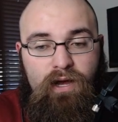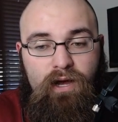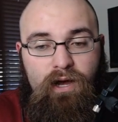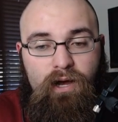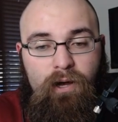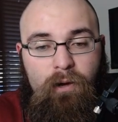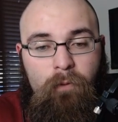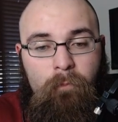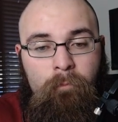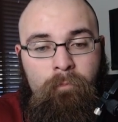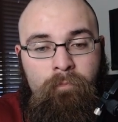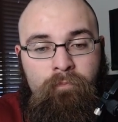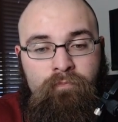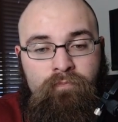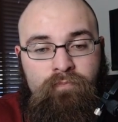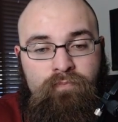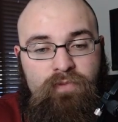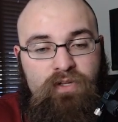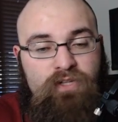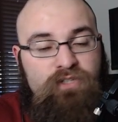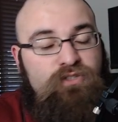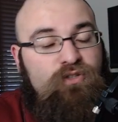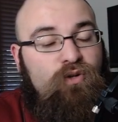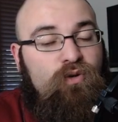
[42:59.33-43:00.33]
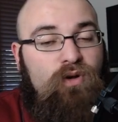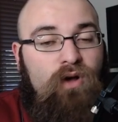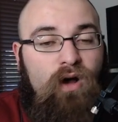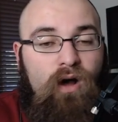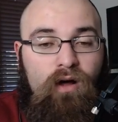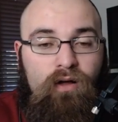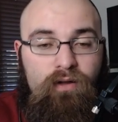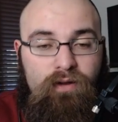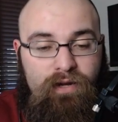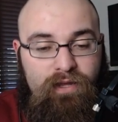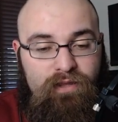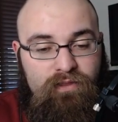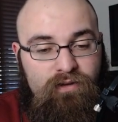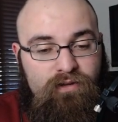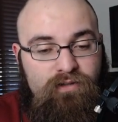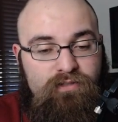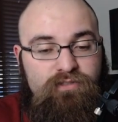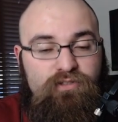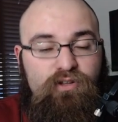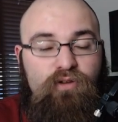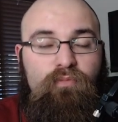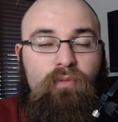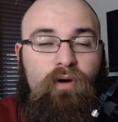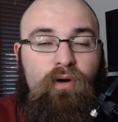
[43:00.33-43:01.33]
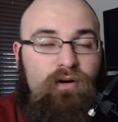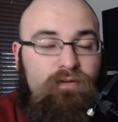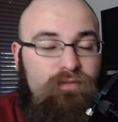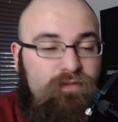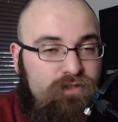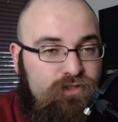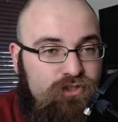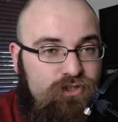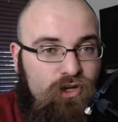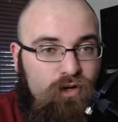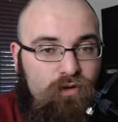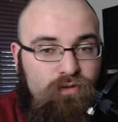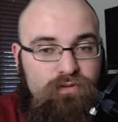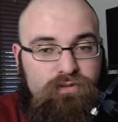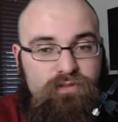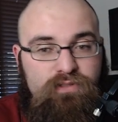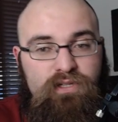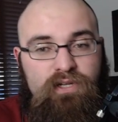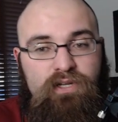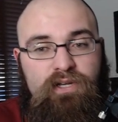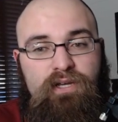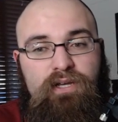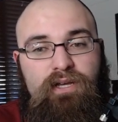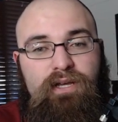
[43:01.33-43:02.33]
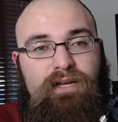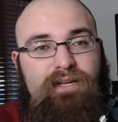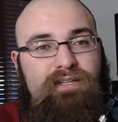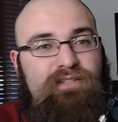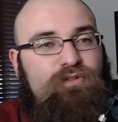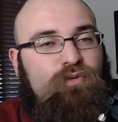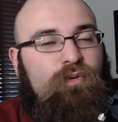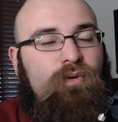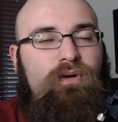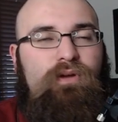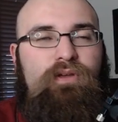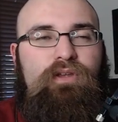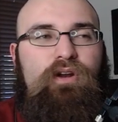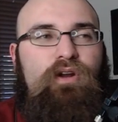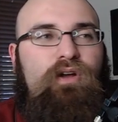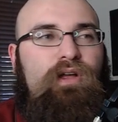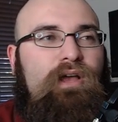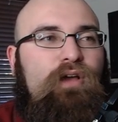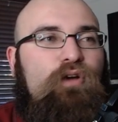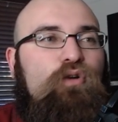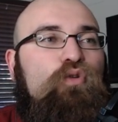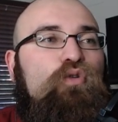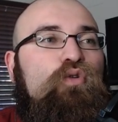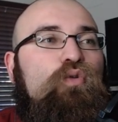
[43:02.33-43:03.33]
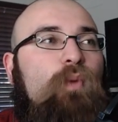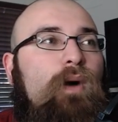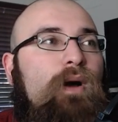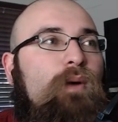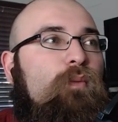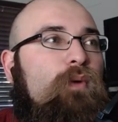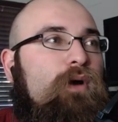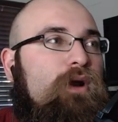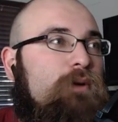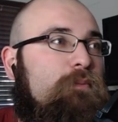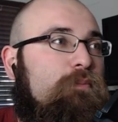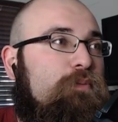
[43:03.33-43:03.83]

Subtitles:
There's no Galladay. There's no Marvin Jones. Who do I want to